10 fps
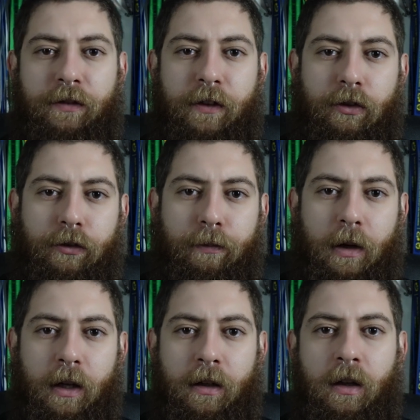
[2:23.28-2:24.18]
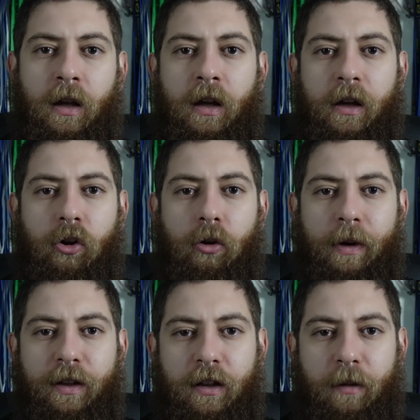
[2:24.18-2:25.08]
a friend of mine
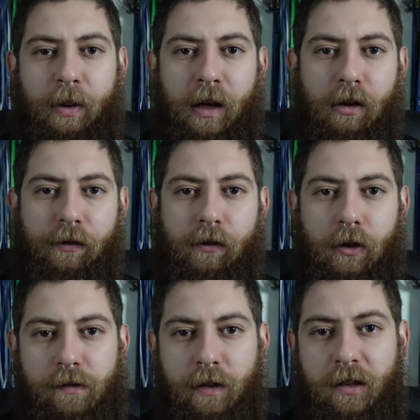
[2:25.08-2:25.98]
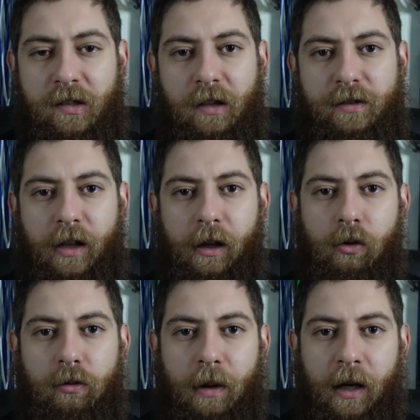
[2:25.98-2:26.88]
recommended a pair of CrossFit sleeves that I
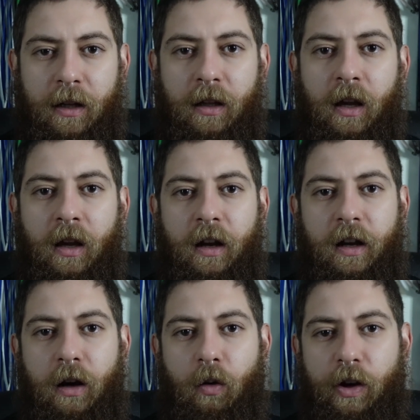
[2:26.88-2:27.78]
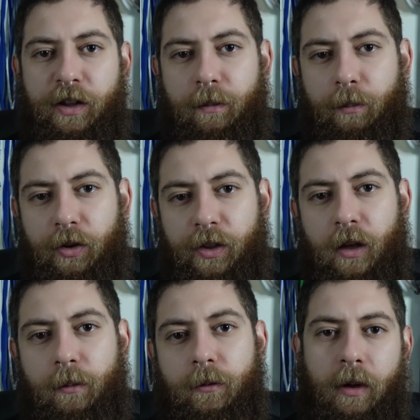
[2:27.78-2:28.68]
could buy, and I went and bought
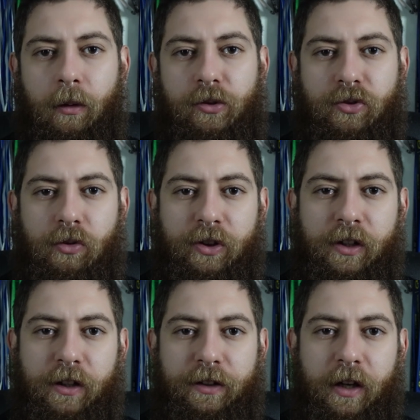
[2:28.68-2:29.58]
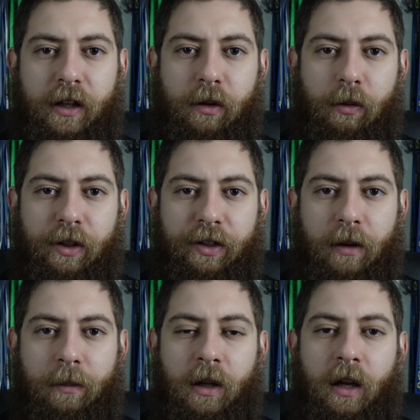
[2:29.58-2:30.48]
them, and I was squatting and training with
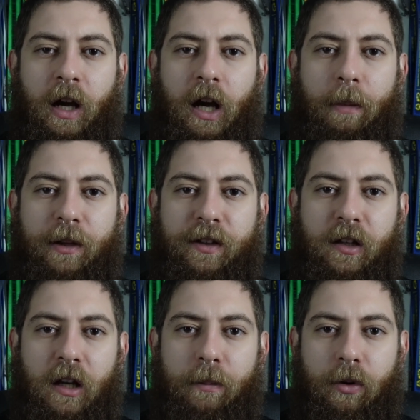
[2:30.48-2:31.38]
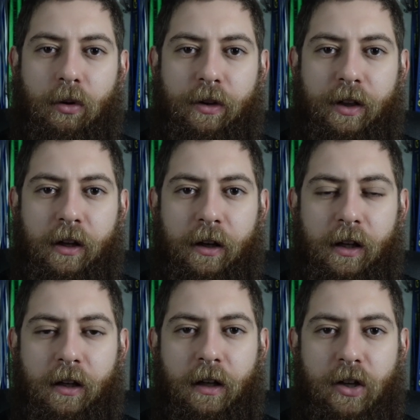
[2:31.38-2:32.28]
them up until I broke the
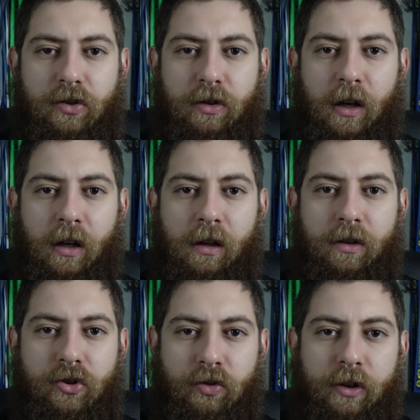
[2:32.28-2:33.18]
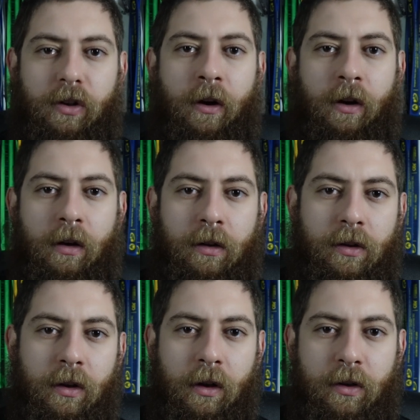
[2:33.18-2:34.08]
Greek national junior
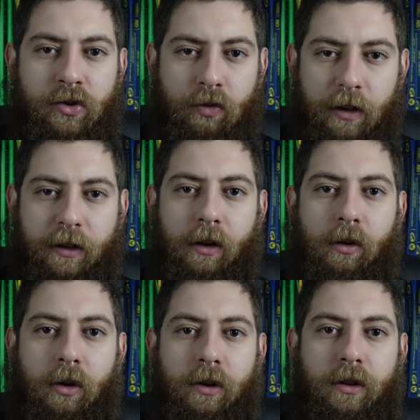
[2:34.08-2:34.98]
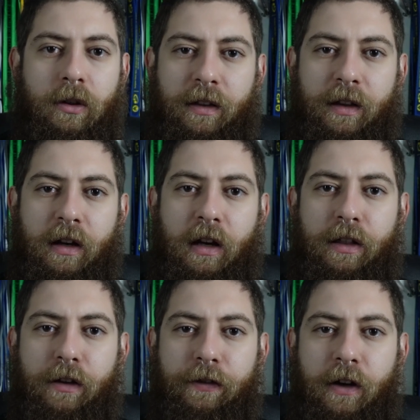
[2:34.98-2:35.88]
squat record, and then
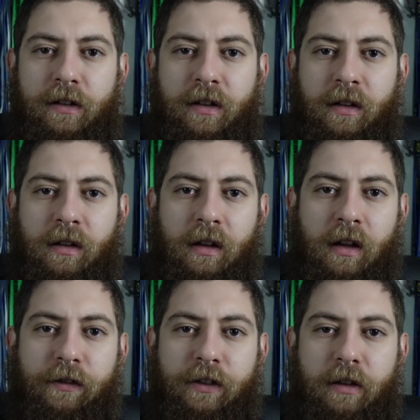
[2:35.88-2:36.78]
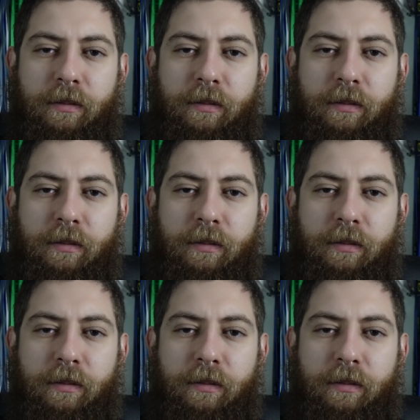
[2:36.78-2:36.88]
another friend gifted